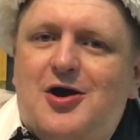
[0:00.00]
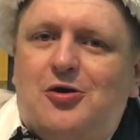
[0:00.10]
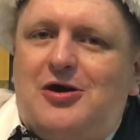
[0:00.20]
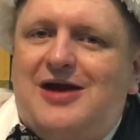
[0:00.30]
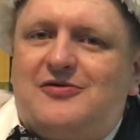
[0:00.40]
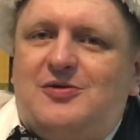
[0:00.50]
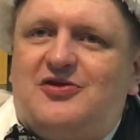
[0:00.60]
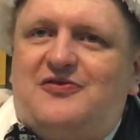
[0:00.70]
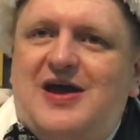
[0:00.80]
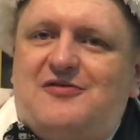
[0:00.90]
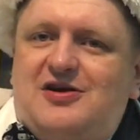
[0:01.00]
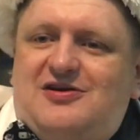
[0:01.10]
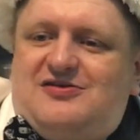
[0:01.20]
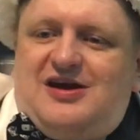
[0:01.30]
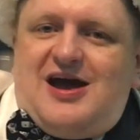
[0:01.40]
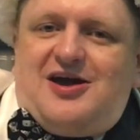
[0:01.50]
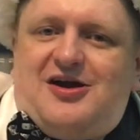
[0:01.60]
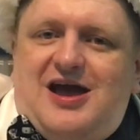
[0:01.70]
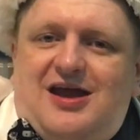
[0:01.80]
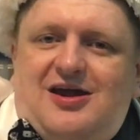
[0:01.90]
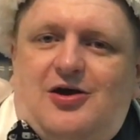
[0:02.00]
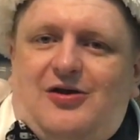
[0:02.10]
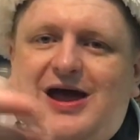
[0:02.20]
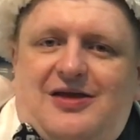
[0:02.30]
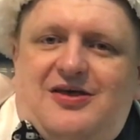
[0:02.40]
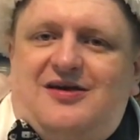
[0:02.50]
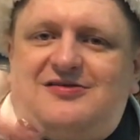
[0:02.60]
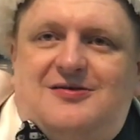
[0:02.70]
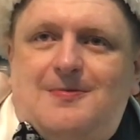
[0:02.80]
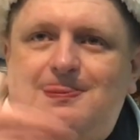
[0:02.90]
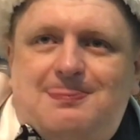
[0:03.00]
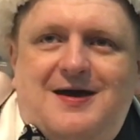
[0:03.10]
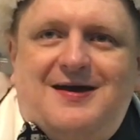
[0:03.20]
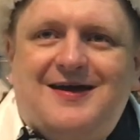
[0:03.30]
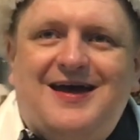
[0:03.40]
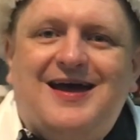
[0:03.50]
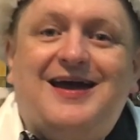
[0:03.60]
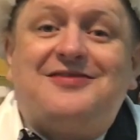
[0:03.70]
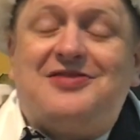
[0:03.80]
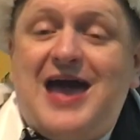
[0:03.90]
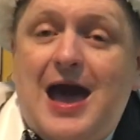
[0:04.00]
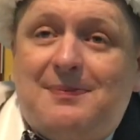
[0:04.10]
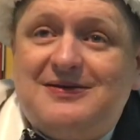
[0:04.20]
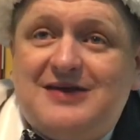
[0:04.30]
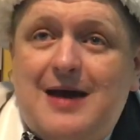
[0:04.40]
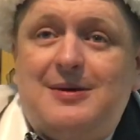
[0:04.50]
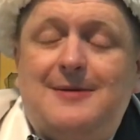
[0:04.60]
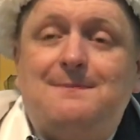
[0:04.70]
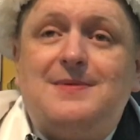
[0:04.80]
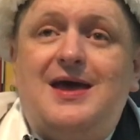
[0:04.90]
or everyone's favorite, you stick out your hand and go like this. It's the Happy Salmon.